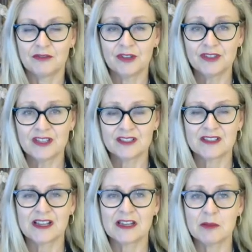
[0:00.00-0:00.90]
Now the first thing to
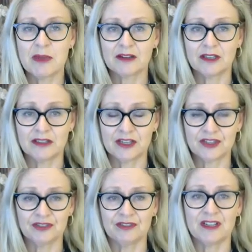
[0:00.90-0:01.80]
say about
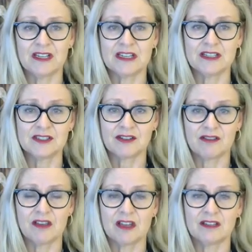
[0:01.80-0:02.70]
election is
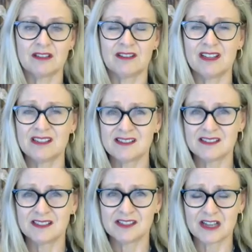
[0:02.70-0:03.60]
that
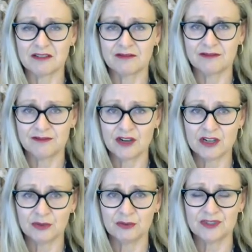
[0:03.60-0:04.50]
this is a
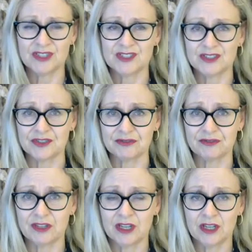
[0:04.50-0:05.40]
final
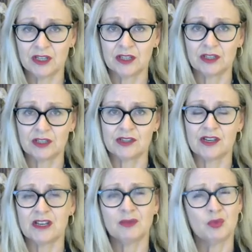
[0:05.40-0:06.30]
decision. Uh,
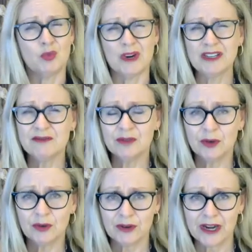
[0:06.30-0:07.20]
you can't
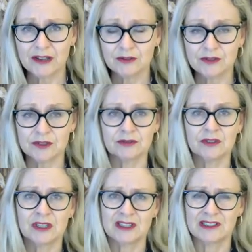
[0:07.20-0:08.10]
waver around
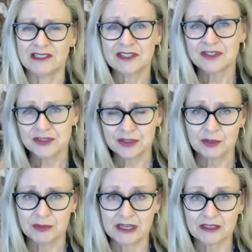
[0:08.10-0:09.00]
and elect to
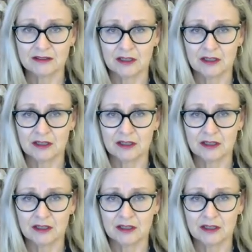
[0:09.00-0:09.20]
terminate